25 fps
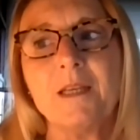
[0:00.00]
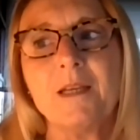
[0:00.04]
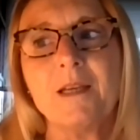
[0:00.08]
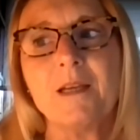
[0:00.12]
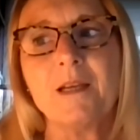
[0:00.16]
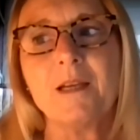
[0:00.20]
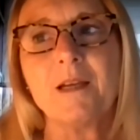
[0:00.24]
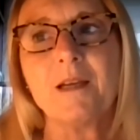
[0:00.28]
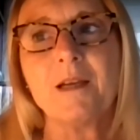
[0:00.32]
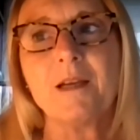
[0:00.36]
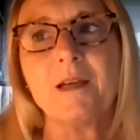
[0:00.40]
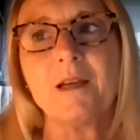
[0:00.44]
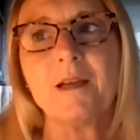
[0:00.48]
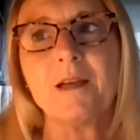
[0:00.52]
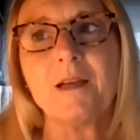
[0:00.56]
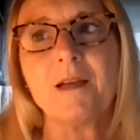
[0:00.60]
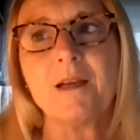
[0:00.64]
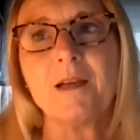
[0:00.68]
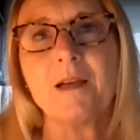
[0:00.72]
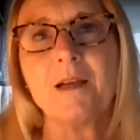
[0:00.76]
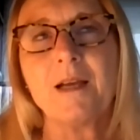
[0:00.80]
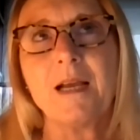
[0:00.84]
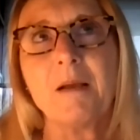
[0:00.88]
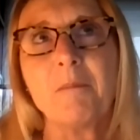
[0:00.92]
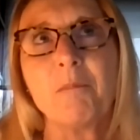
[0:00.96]

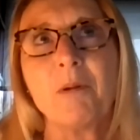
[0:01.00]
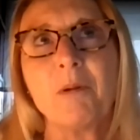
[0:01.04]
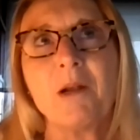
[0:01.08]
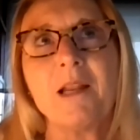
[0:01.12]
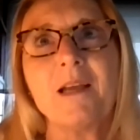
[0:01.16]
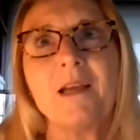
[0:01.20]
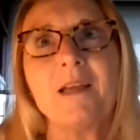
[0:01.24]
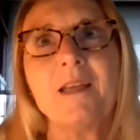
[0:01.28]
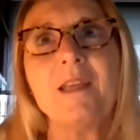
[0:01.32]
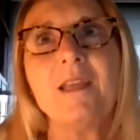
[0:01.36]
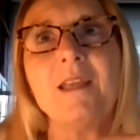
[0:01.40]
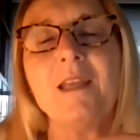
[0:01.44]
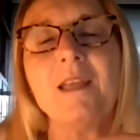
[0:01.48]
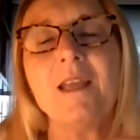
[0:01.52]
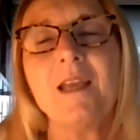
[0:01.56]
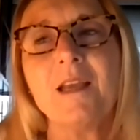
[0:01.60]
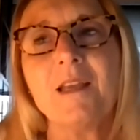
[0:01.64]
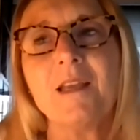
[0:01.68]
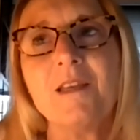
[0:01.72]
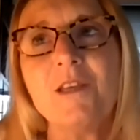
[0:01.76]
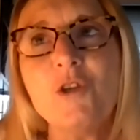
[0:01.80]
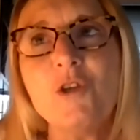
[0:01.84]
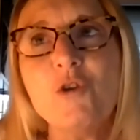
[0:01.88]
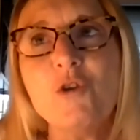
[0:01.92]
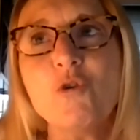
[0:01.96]
apply a
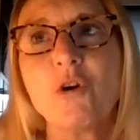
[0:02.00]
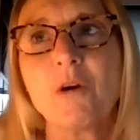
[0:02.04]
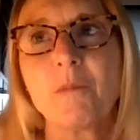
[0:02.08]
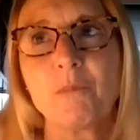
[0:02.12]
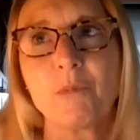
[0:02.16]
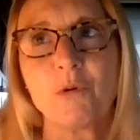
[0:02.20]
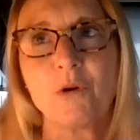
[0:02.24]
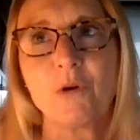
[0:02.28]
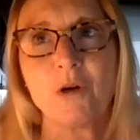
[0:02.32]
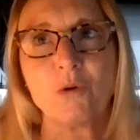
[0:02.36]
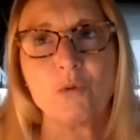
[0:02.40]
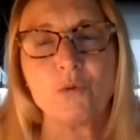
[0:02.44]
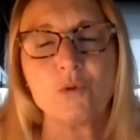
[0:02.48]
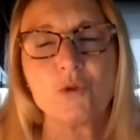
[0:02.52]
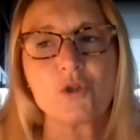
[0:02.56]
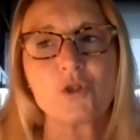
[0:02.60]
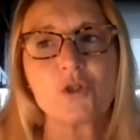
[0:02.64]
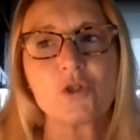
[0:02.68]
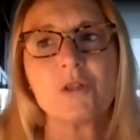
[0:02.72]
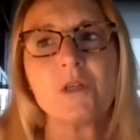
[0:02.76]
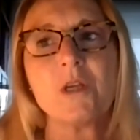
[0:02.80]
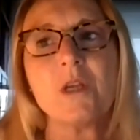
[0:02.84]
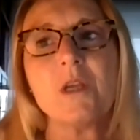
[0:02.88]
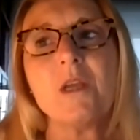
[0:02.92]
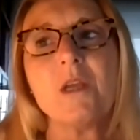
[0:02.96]
new
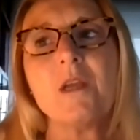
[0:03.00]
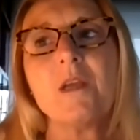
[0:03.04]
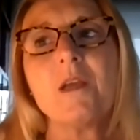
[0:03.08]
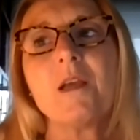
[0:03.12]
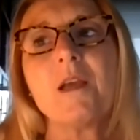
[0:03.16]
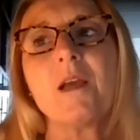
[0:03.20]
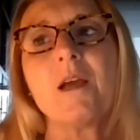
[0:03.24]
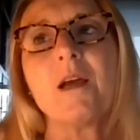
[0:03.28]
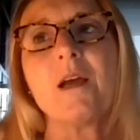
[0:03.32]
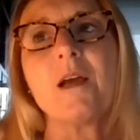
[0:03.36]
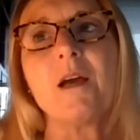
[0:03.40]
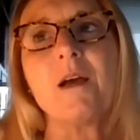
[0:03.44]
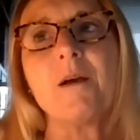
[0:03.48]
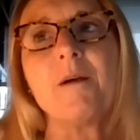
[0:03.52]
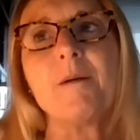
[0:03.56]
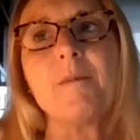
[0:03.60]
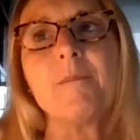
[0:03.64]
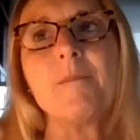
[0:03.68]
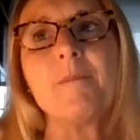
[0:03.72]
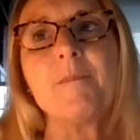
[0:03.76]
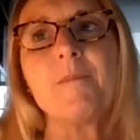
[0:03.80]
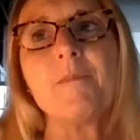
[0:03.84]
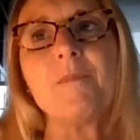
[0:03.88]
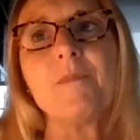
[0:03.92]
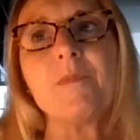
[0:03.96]
approach
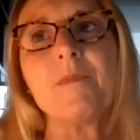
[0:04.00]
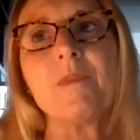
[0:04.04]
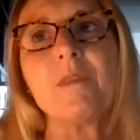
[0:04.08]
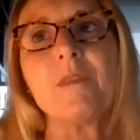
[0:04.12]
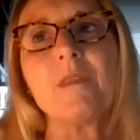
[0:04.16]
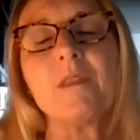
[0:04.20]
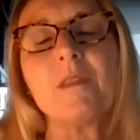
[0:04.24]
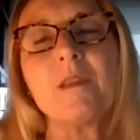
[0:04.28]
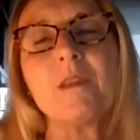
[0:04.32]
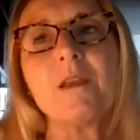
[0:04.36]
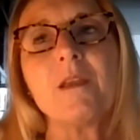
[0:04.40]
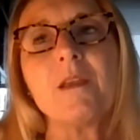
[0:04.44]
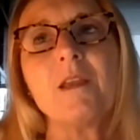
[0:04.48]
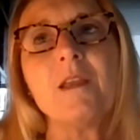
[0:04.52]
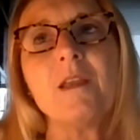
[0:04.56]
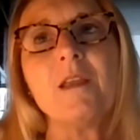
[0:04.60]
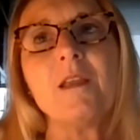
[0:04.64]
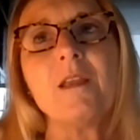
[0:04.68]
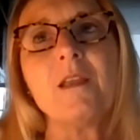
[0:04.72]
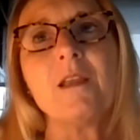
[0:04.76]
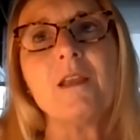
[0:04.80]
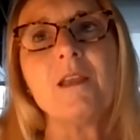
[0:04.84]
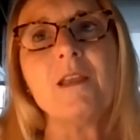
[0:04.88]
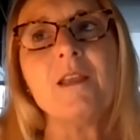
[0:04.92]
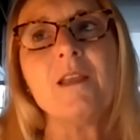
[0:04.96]
in
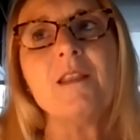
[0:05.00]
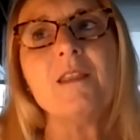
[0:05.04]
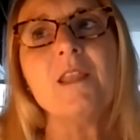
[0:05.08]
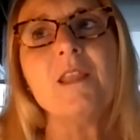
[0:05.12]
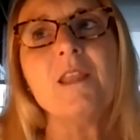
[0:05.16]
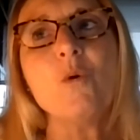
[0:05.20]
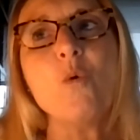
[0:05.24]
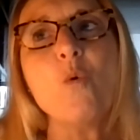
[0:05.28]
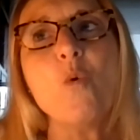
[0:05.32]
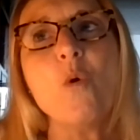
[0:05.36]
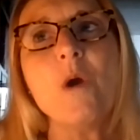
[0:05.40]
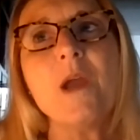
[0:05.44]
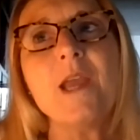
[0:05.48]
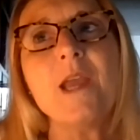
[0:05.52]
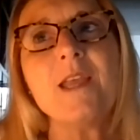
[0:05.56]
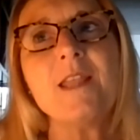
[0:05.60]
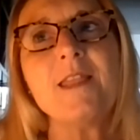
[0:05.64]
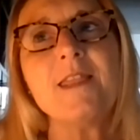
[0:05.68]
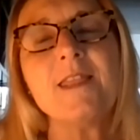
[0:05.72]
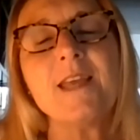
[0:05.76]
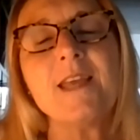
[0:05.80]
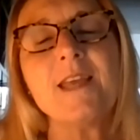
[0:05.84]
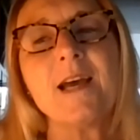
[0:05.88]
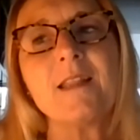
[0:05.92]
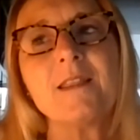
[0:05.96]
the way
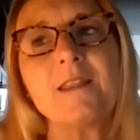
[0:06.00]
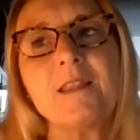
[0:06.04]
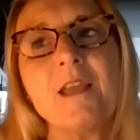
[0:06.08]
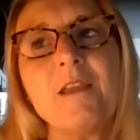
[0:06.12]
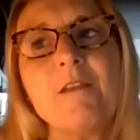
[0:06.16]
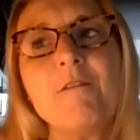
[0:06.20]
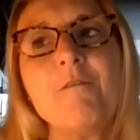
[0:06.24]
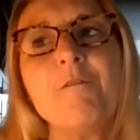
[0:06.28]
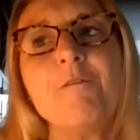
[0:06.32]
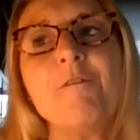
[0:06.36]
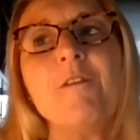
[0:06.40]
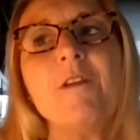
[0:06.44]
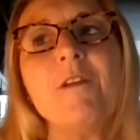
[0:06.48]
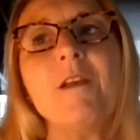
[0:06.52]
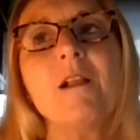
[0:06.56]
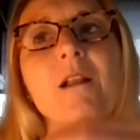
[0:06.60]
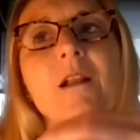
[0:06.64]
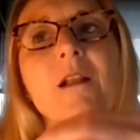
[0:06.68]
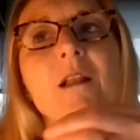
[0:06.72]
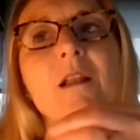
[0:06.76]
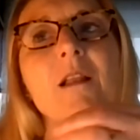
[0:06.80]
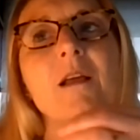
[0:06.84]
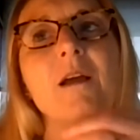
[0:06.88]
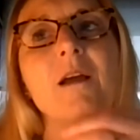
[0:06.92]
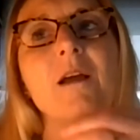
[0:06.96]
that they
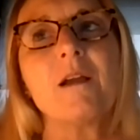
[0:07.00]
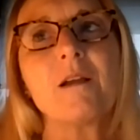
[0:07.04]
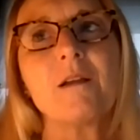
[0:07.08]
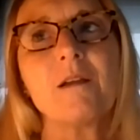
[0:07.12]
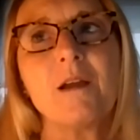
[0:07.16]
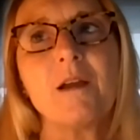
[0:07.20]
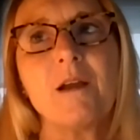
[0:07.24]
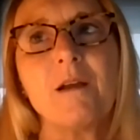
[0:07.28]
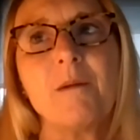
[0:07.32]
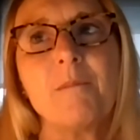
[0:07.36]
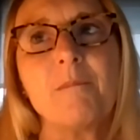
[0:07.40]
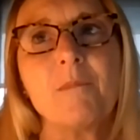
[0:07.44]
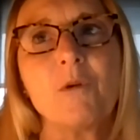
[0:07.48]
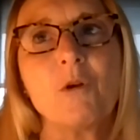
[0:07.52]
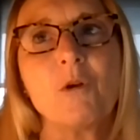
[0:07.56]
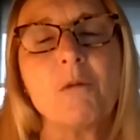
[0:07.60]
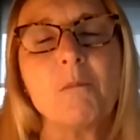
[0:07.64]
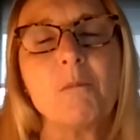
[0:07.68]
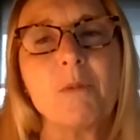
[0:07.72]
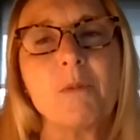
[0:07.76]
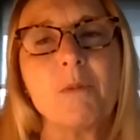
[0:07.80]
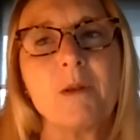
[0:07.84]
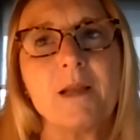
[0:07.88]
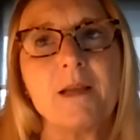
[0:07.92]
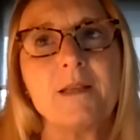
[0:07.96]
feel
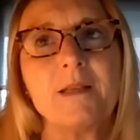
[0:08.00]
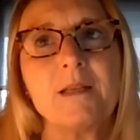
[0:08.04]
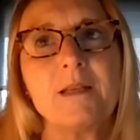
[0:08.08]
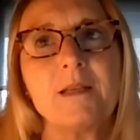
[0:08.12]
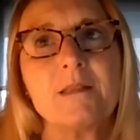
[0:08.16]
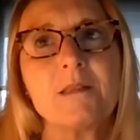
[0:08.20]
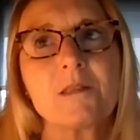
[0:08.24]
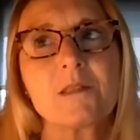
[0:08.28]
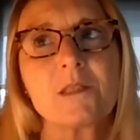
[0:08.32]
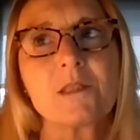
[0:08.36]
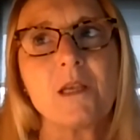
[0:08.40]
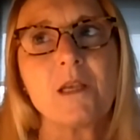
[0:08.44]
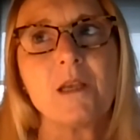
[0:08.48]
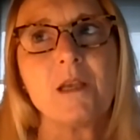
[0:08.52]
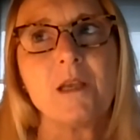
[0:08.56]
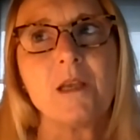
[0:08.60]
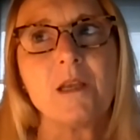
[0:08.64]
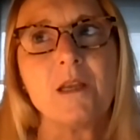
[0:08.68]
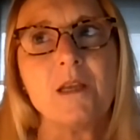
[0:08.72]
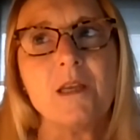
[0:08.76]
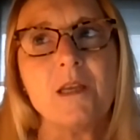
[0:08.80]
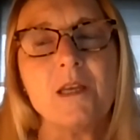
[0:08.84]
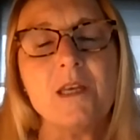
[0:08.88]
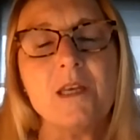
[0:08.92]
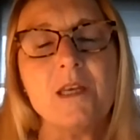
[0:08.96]
compliance
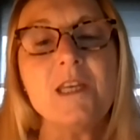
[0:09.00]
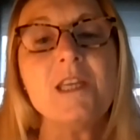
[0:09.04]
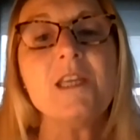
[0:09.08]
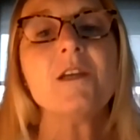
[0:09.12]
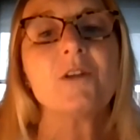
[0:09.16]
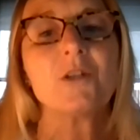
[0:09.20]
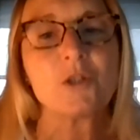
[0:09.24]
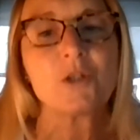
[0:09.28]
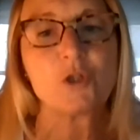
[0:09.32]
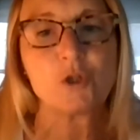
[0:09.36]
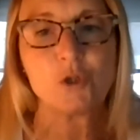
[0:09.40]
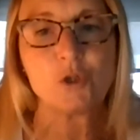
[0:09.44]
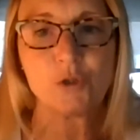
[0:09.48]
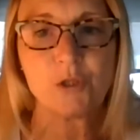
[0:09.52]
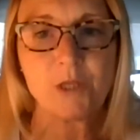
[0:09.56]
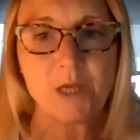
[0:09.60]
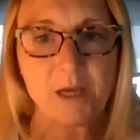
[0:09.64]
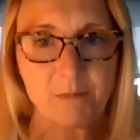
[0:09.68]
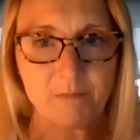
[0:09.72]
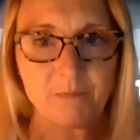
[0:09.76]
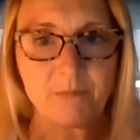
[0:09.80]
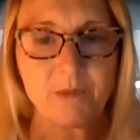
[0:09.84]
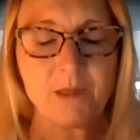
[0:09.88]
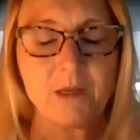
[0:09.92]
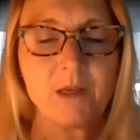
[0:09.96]
near to
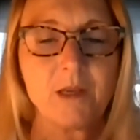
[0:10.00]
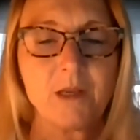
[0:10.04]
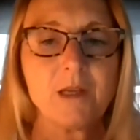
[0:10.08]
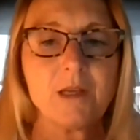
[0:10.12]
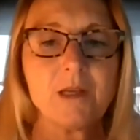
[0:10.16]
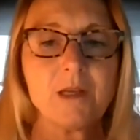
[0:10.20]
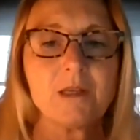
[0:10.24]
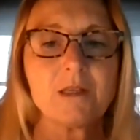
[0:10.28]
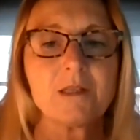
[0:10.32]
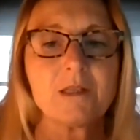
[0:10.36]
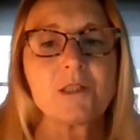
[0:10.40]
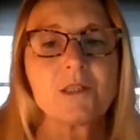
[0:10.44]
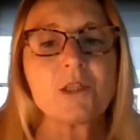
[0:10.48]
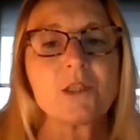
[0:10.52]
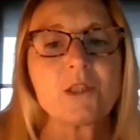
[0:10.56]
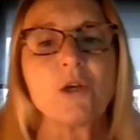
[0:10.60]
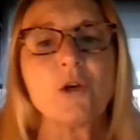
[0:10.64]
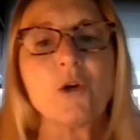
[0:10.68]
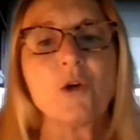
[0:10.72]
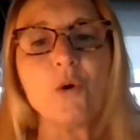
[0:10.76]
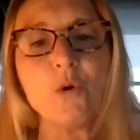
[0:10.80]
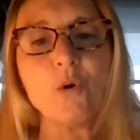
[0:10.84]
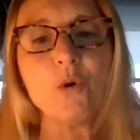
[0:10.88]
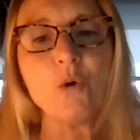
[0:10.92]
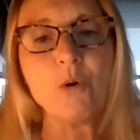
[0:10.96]
them.
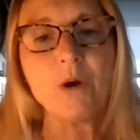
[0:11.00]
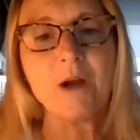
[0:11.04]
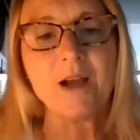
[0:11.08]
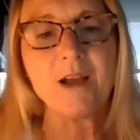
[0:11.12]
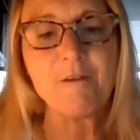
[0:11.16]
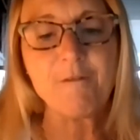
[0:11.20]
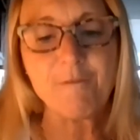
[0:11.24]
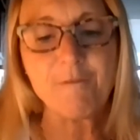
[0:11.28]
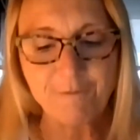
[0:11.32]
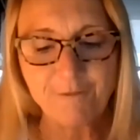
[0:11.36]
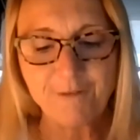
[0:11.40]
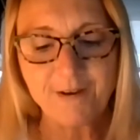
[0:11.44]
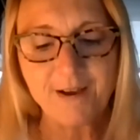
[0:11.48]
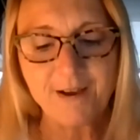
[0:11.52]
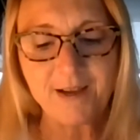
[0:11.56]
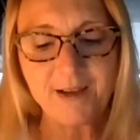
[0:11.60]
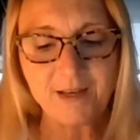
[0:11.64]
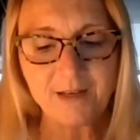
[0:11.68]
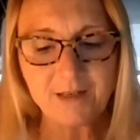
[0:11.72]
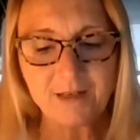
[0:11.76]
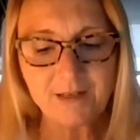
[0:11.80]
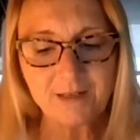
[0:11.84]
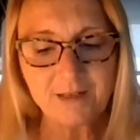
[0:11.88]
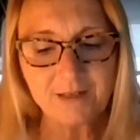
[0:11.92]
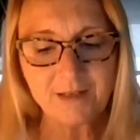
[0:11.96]
So I
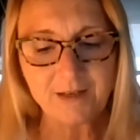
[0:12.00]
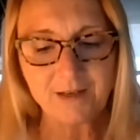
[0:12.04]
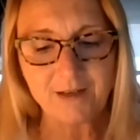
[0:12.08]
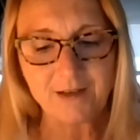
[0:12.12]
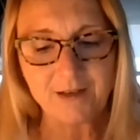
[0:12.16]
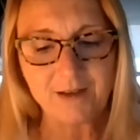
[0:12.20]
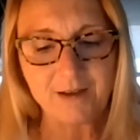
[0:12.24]
find